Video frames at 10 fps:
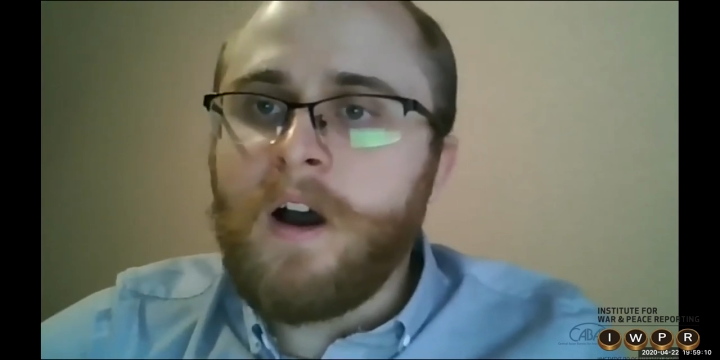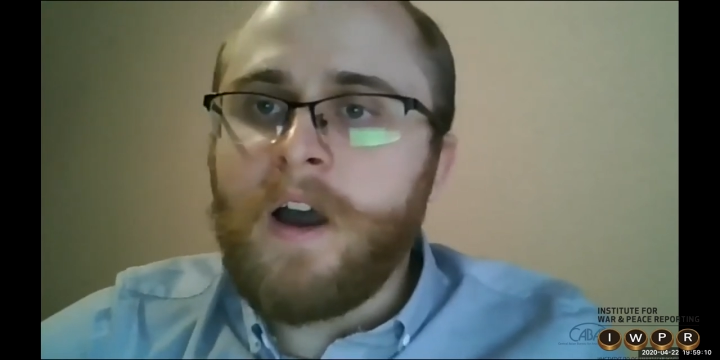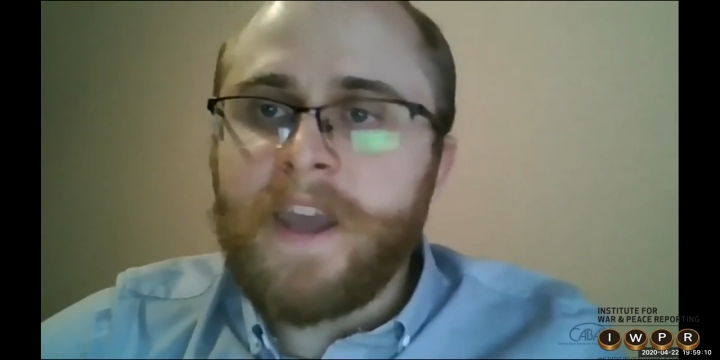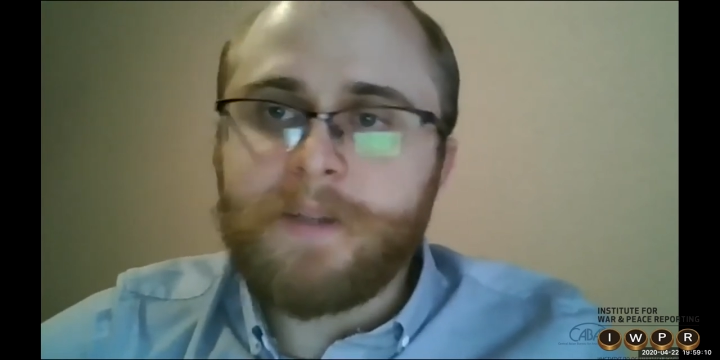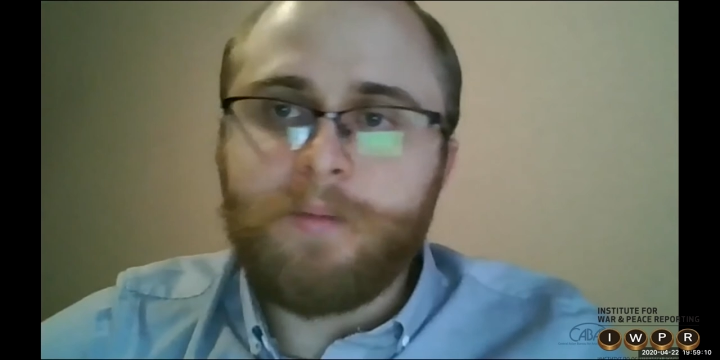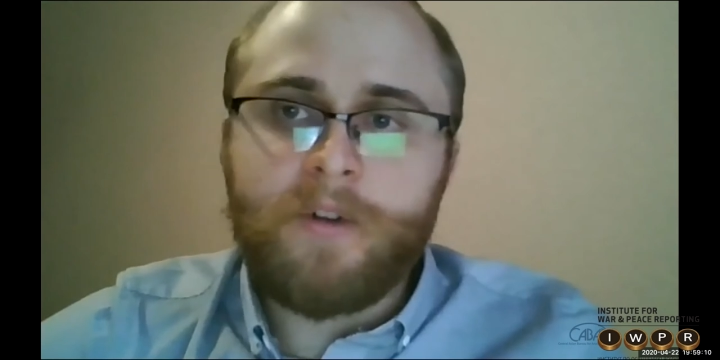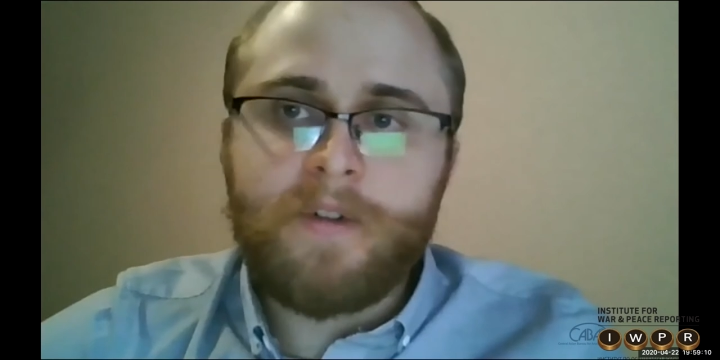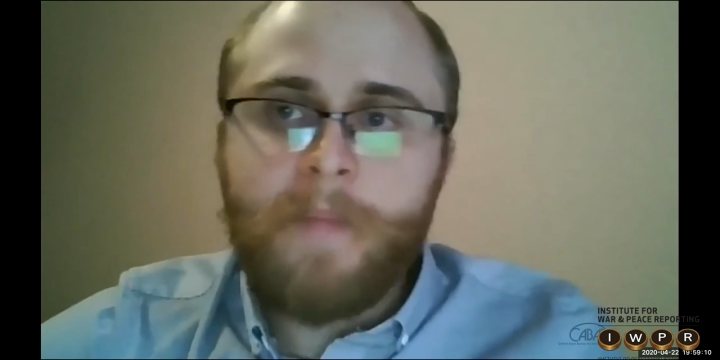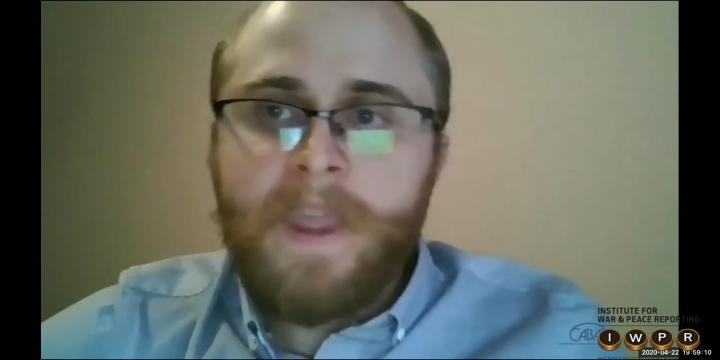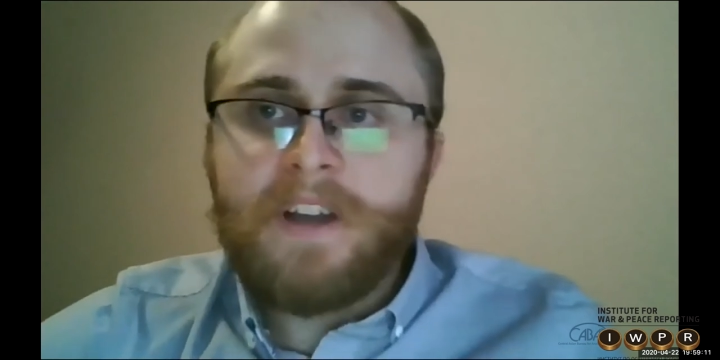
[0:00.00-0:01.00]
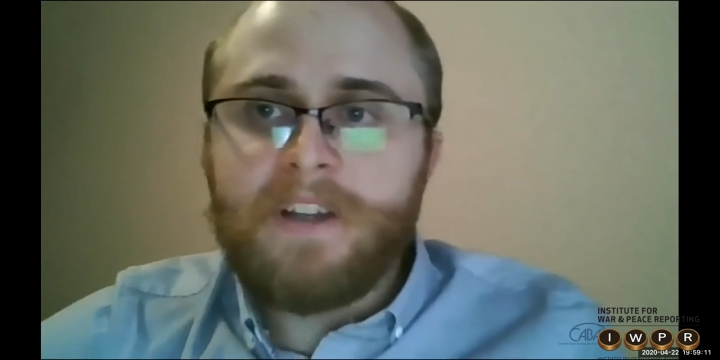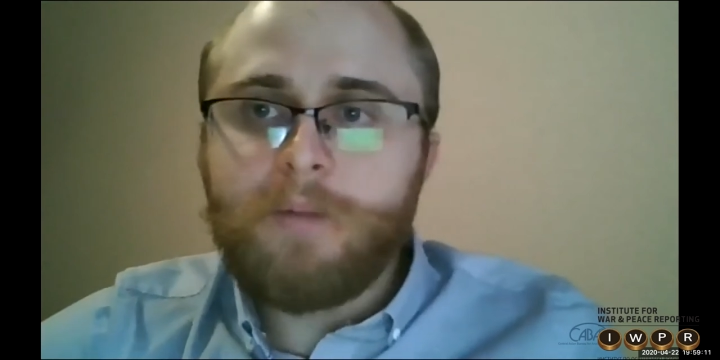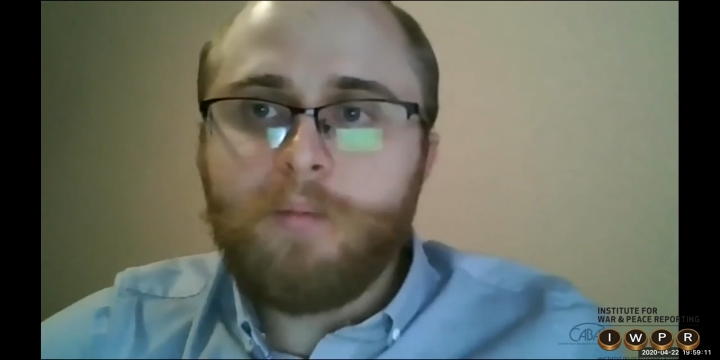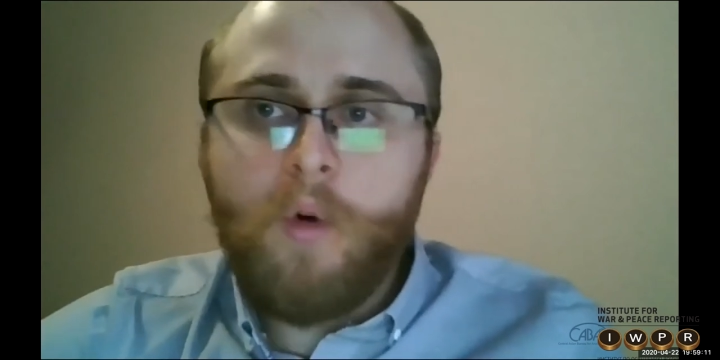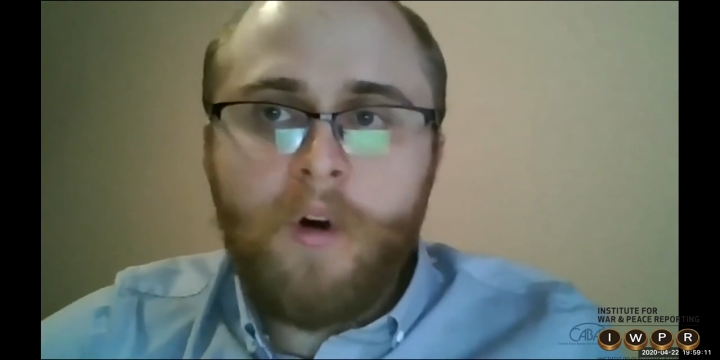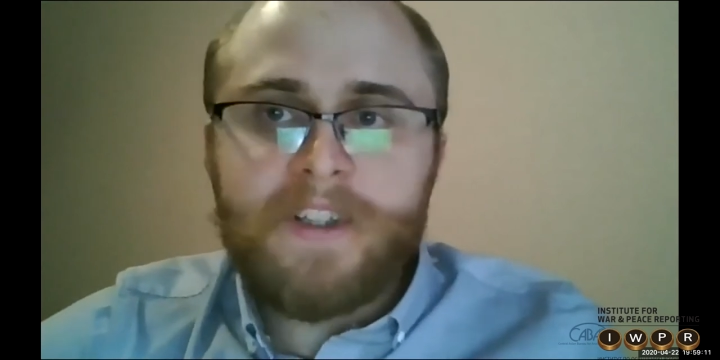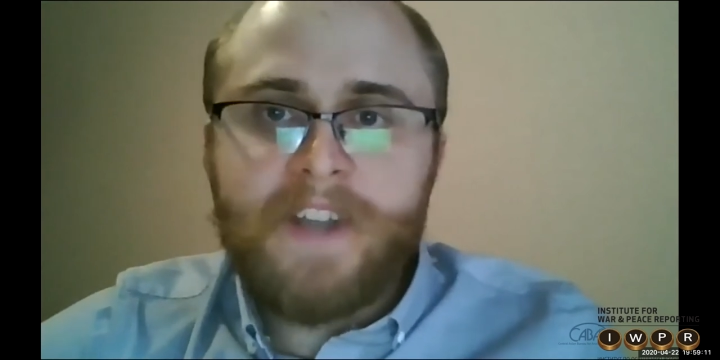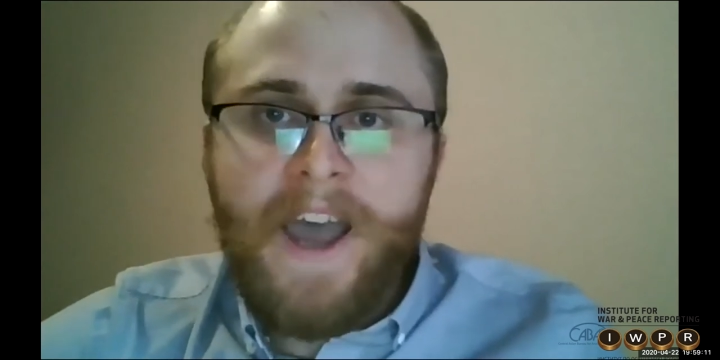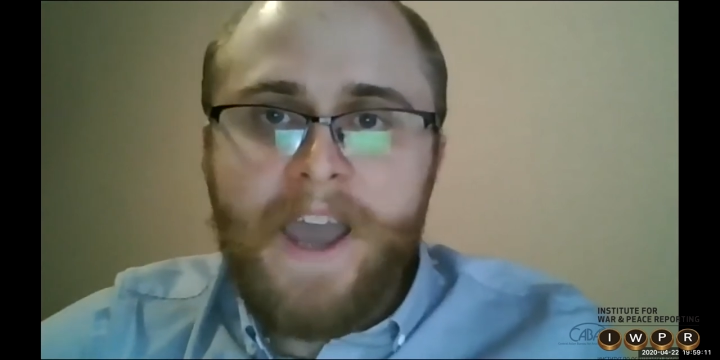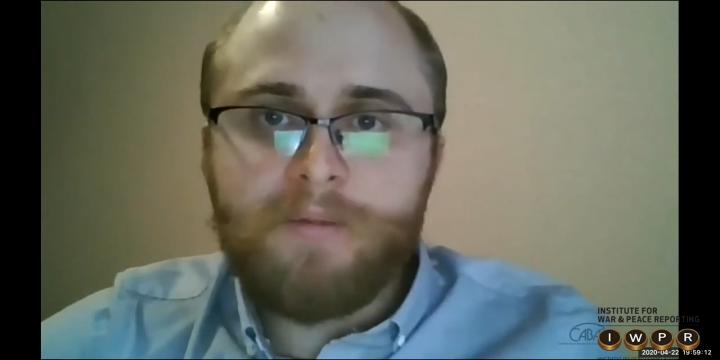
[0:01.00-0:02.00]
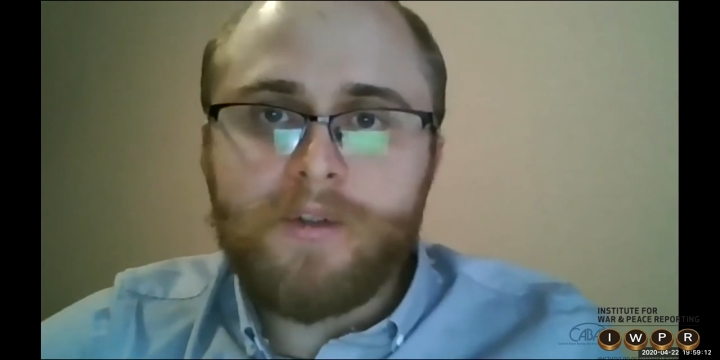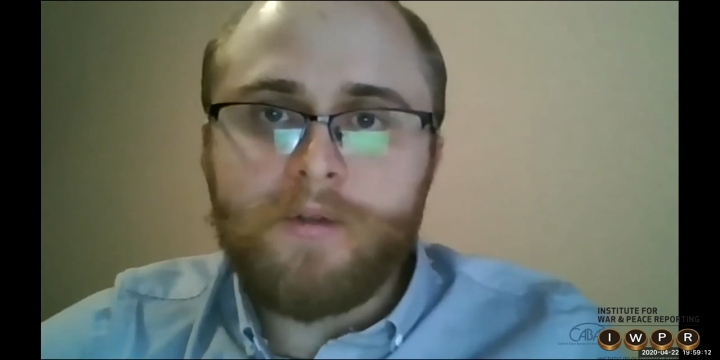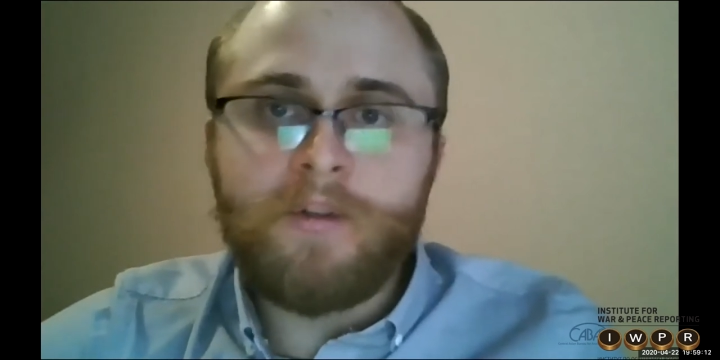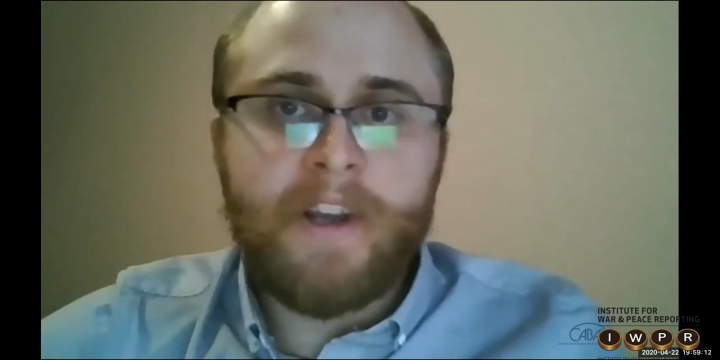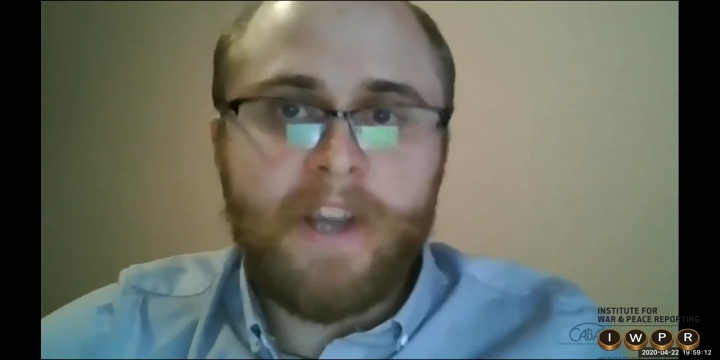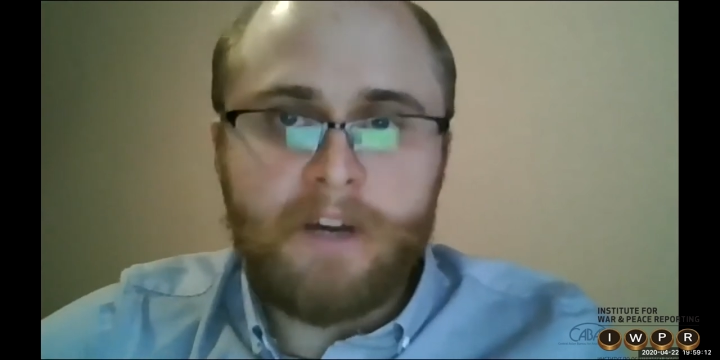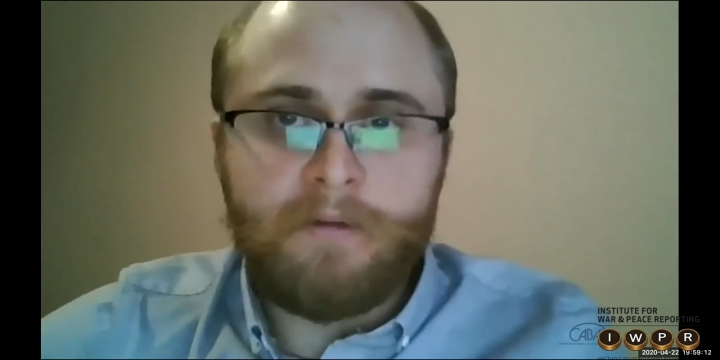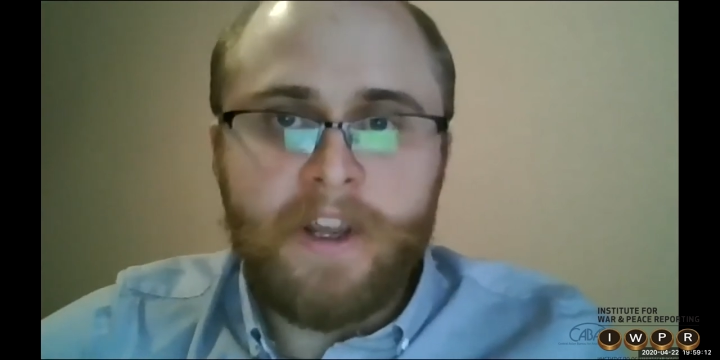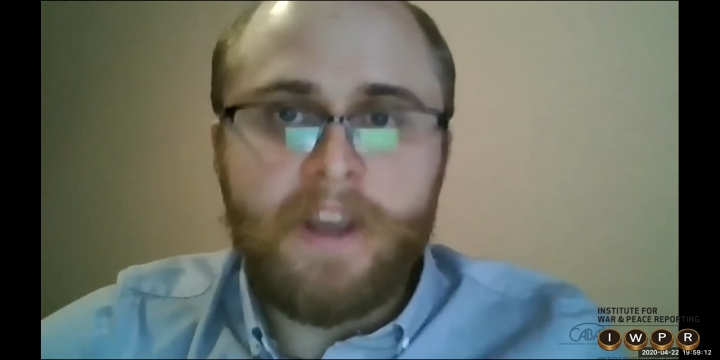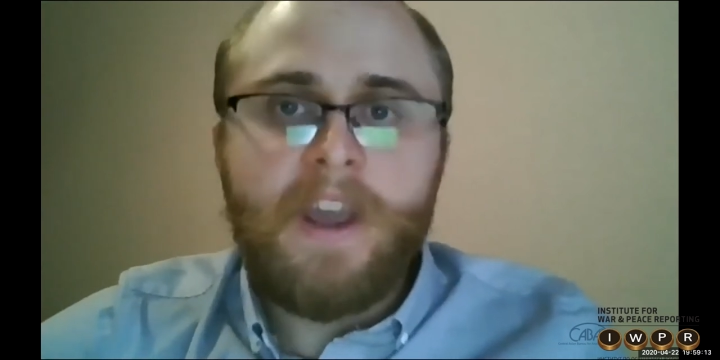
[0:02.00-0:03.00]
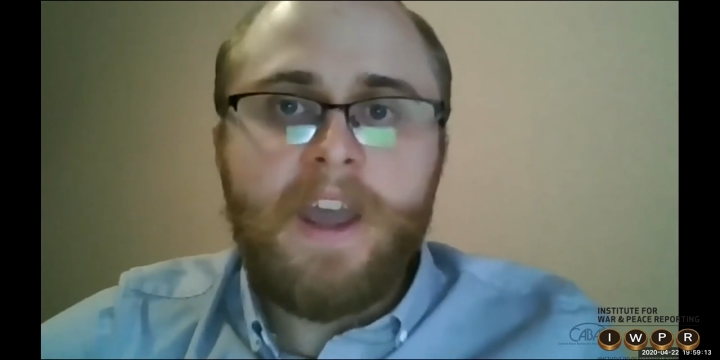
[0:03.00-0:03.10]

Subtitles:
export. Need more time to recovery.